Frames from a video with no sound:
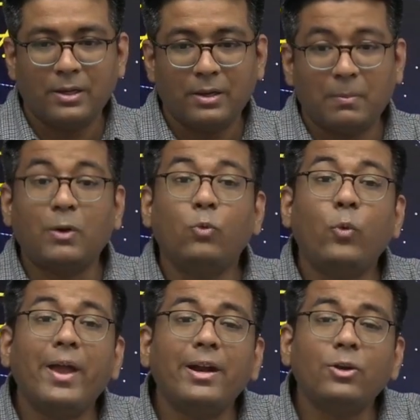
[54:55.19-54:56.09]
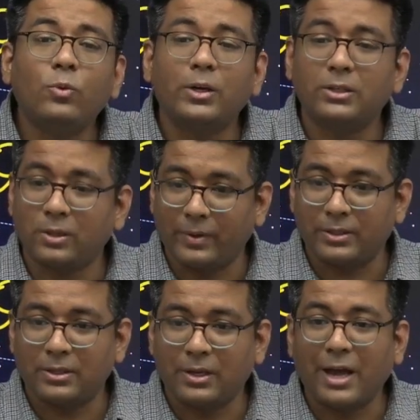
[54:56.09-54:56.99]
But where towards the west?
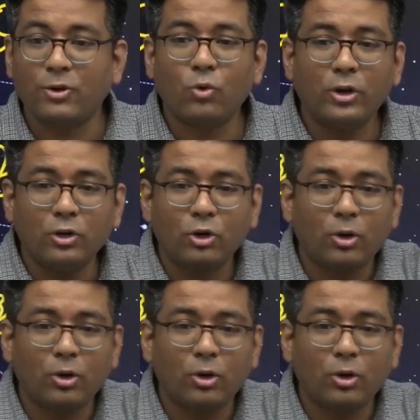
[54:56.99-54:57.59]
Are you going to draw a